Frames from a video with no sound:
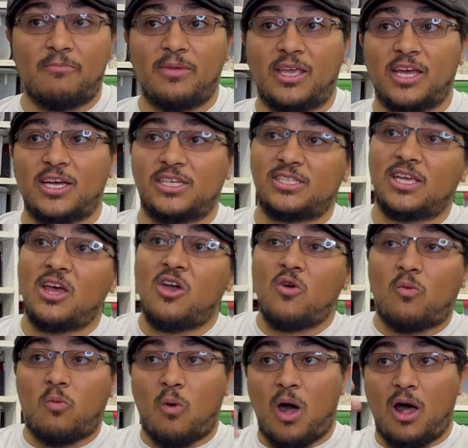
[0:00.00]
because
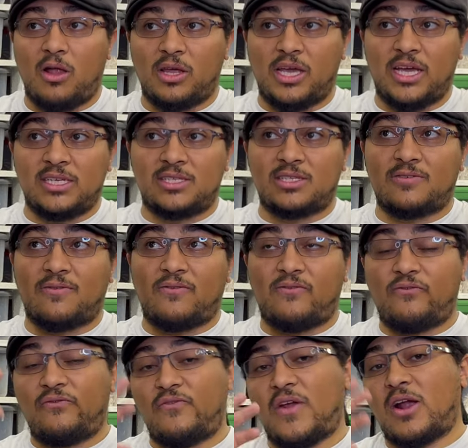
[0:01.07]
while it's
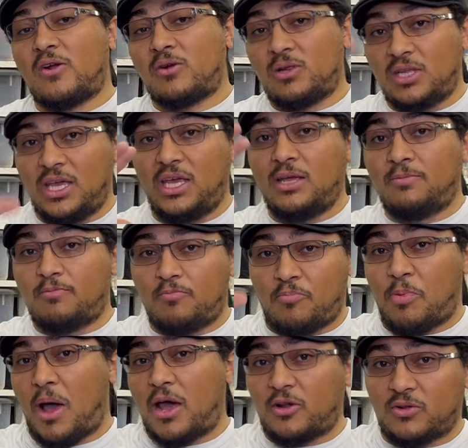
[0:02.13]
fairly
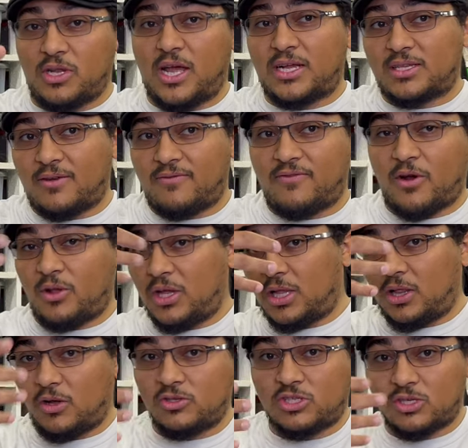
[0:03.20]
bottlenecked and fairly
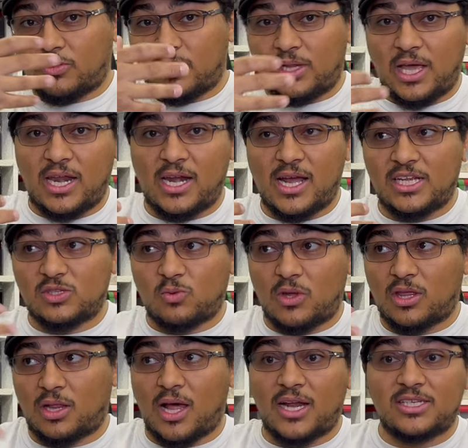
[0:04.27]
closely related, as with
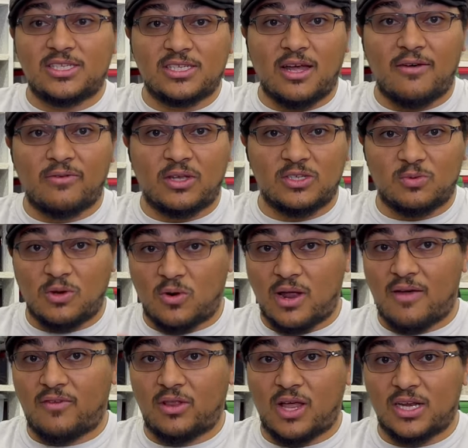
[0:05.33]
a lot of stuff, because we don't
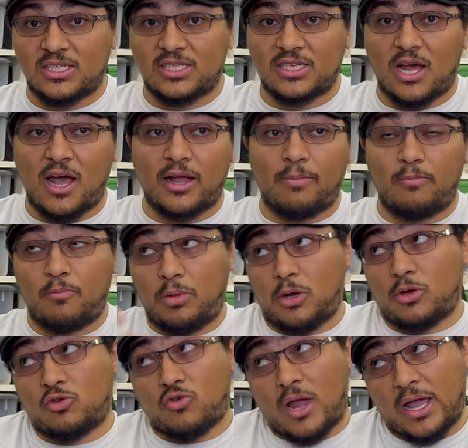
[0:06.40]
have a lot of stock,
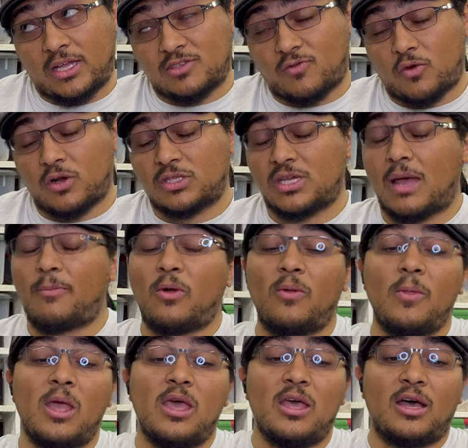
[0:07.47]
bearded dragons, for example.